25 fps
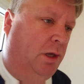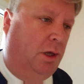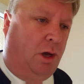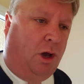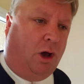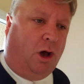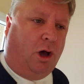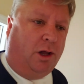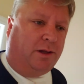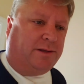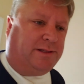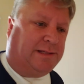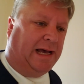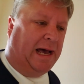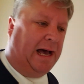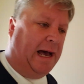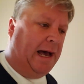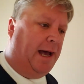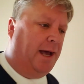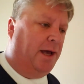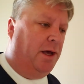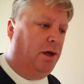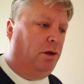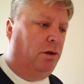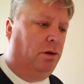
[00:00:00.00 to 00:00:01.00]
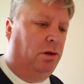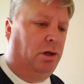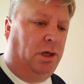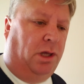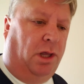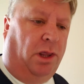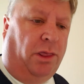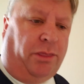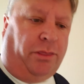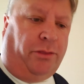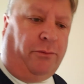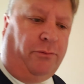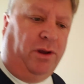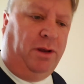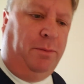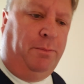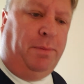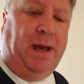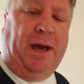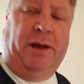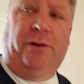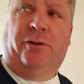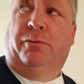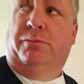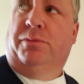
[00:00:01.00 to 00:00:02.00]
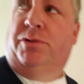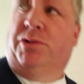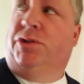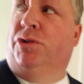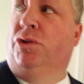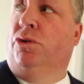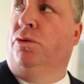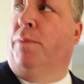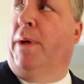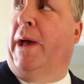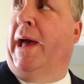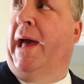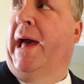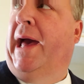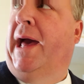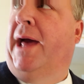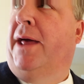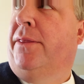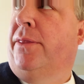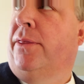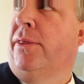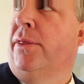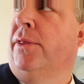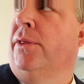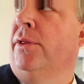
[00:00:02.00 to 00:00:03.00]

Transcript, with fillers: all tile, three bedroom, two bath,